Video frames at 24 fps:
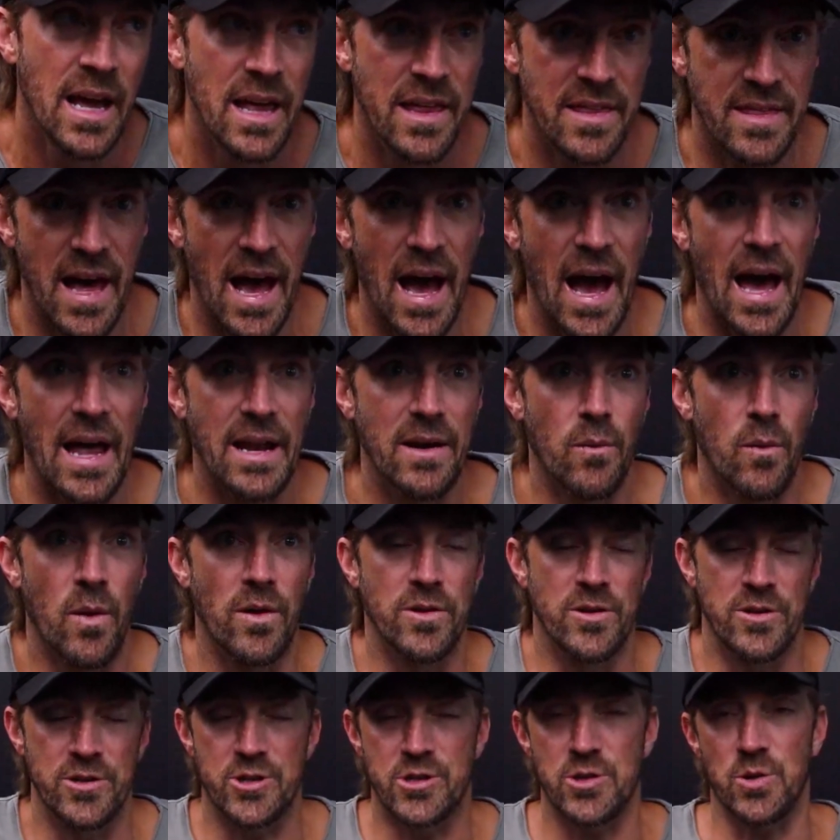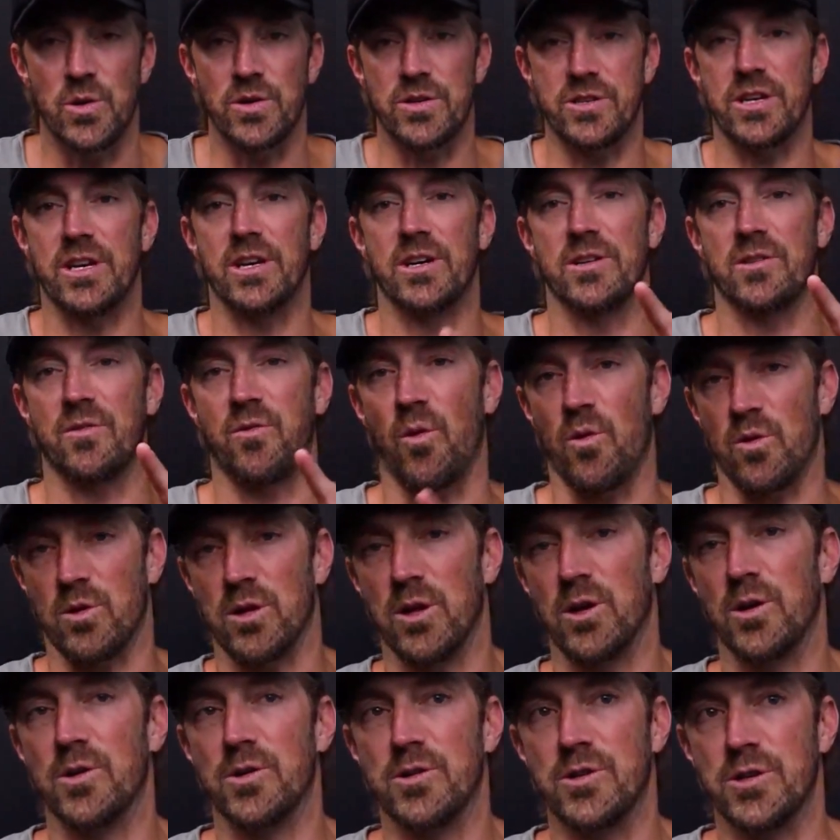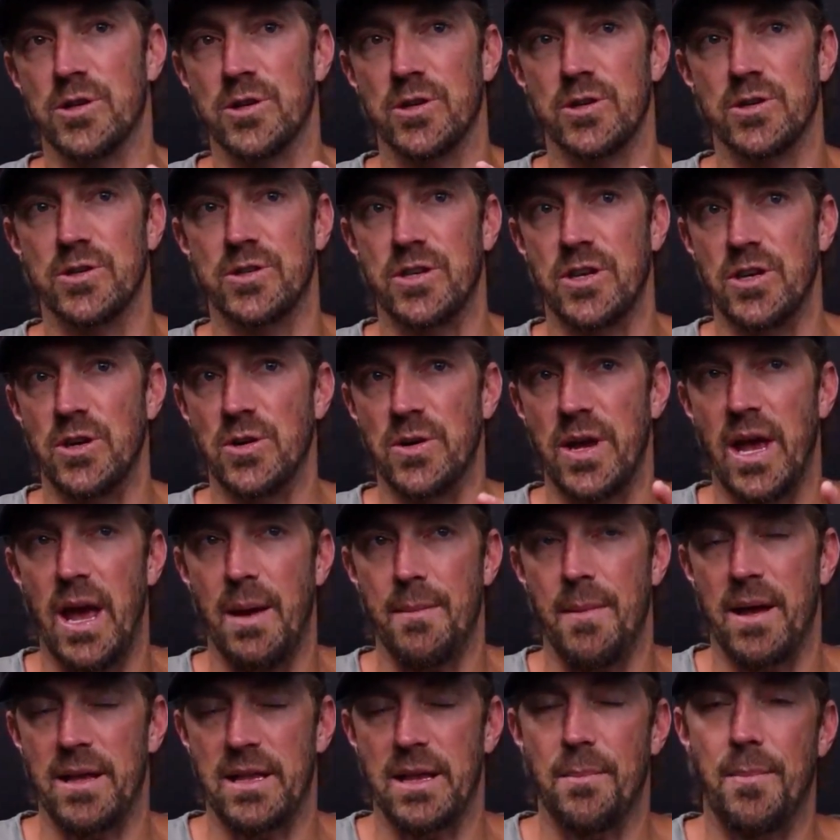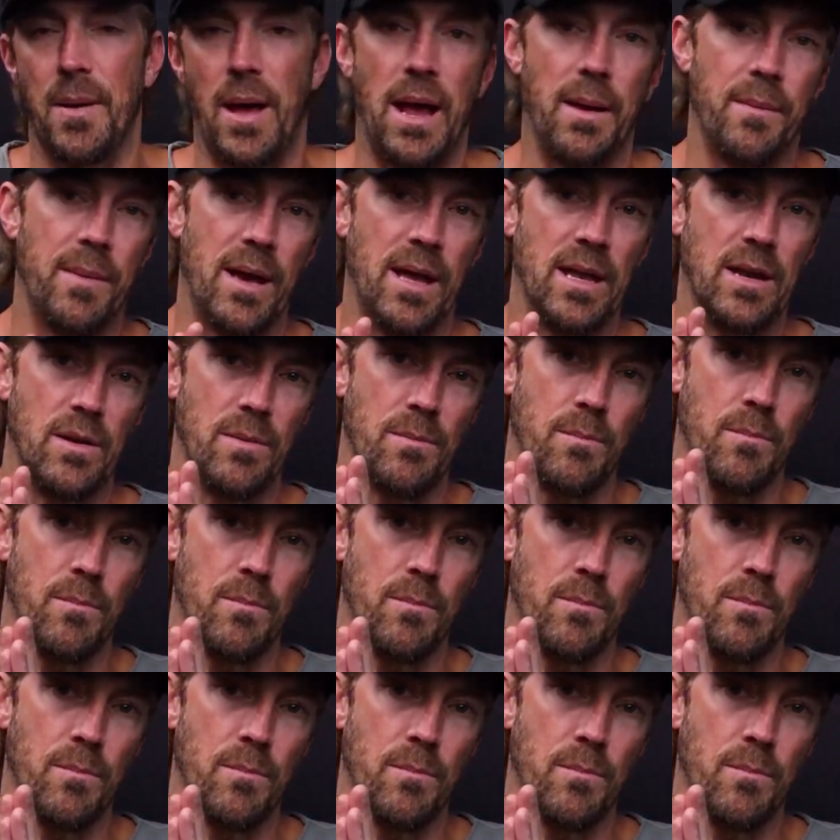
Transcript: that whether it's short sales, foreclosures, you can't make the payment,